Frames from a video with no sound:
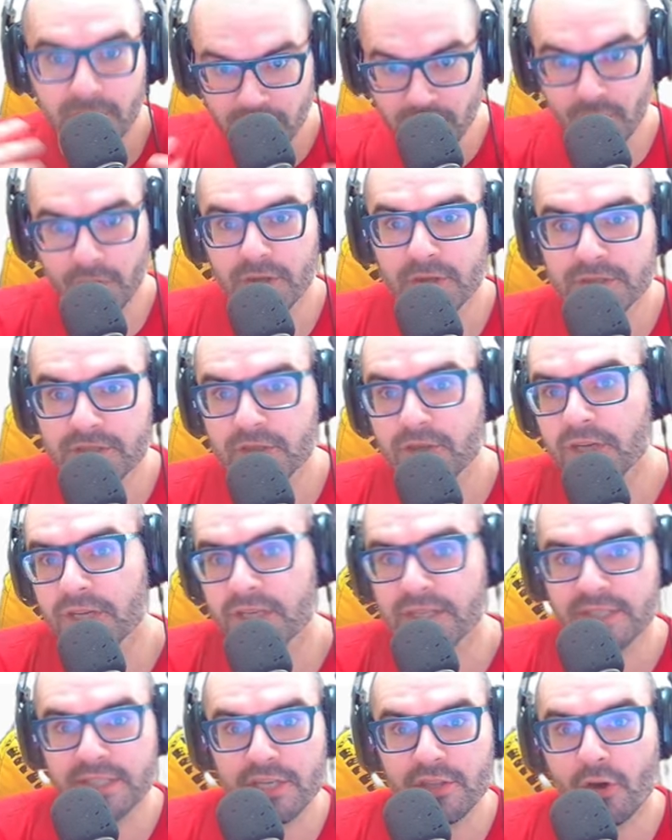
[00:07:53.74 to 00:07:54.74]
you know, you're still going
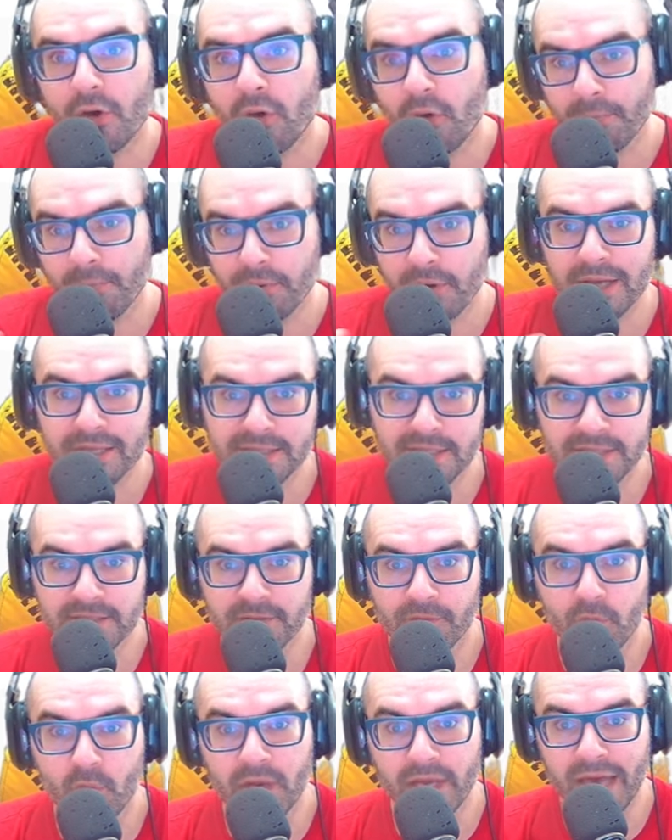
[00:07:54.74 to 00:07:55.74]
to see the whole process
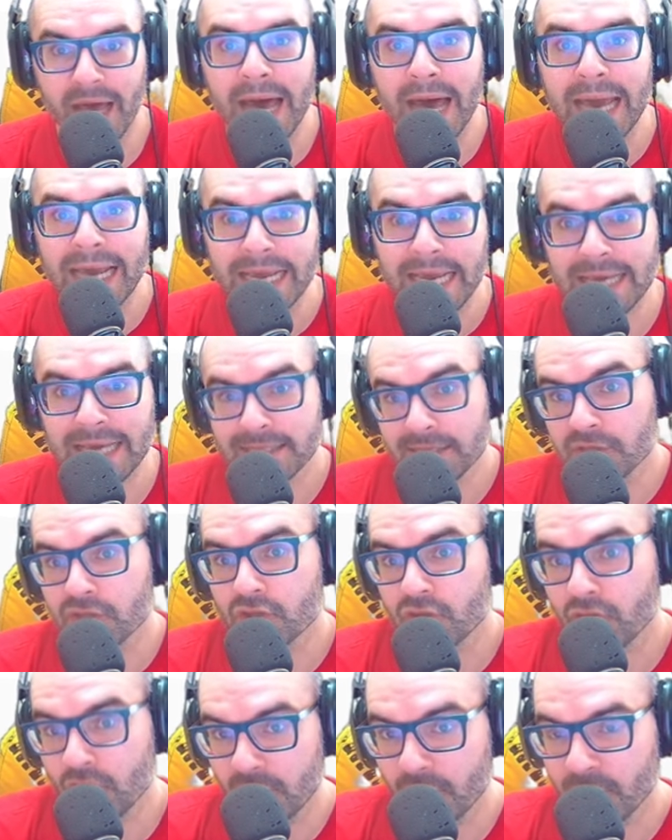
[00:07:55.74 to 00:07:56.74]
of what I as a
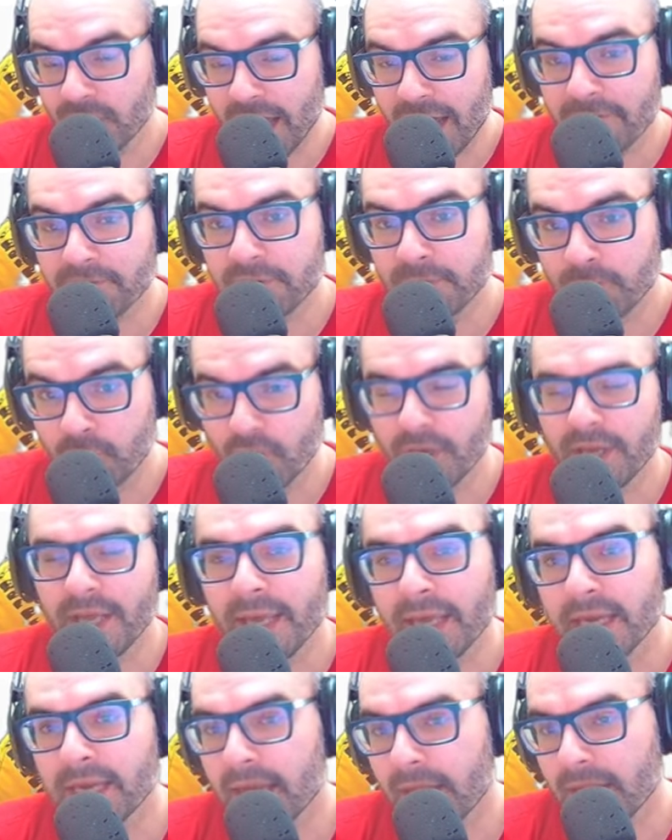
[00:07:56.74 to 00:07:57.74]
student would have to put
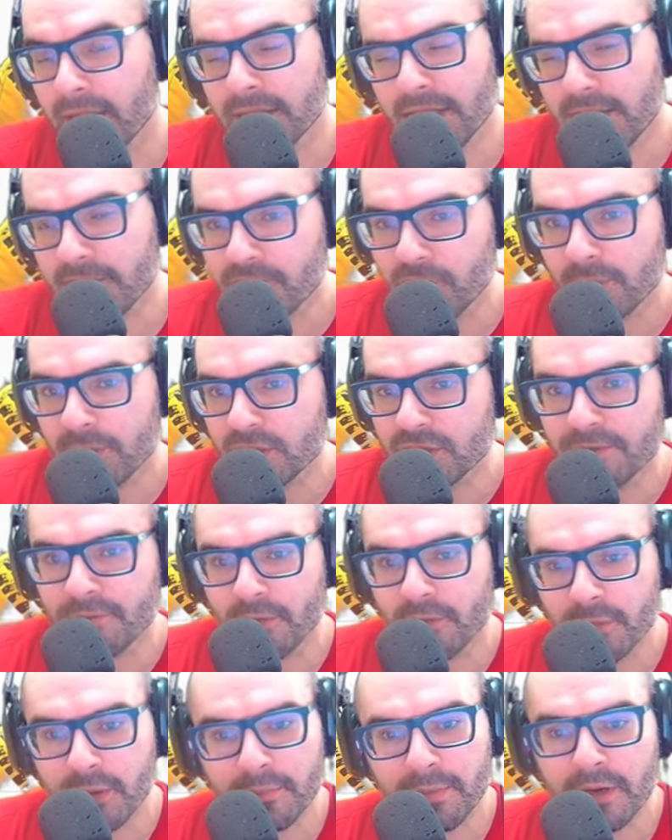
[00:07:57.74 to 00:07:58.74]
in. And the information
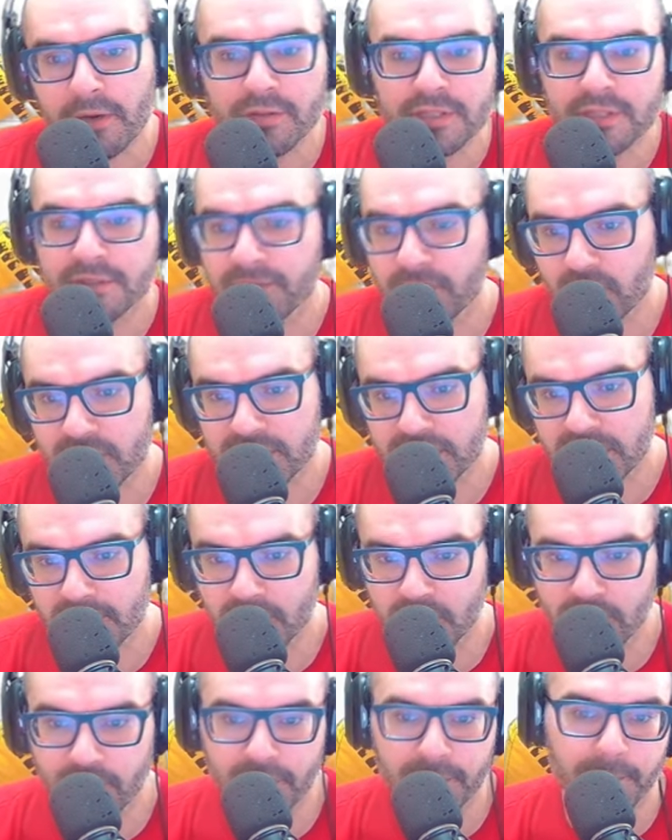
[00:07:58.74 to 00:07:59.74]
from your parents is very
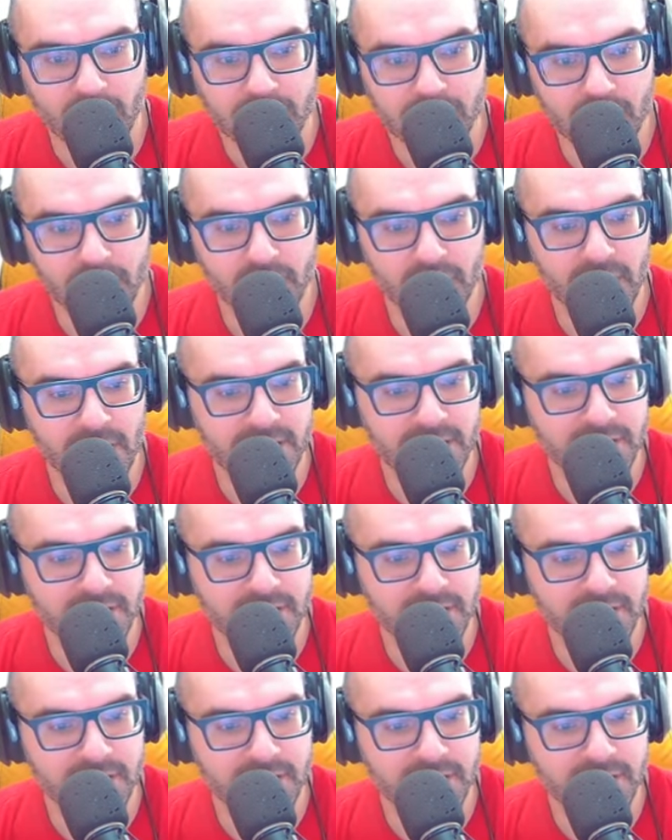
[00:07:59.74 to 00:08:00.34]
similar. So they're going to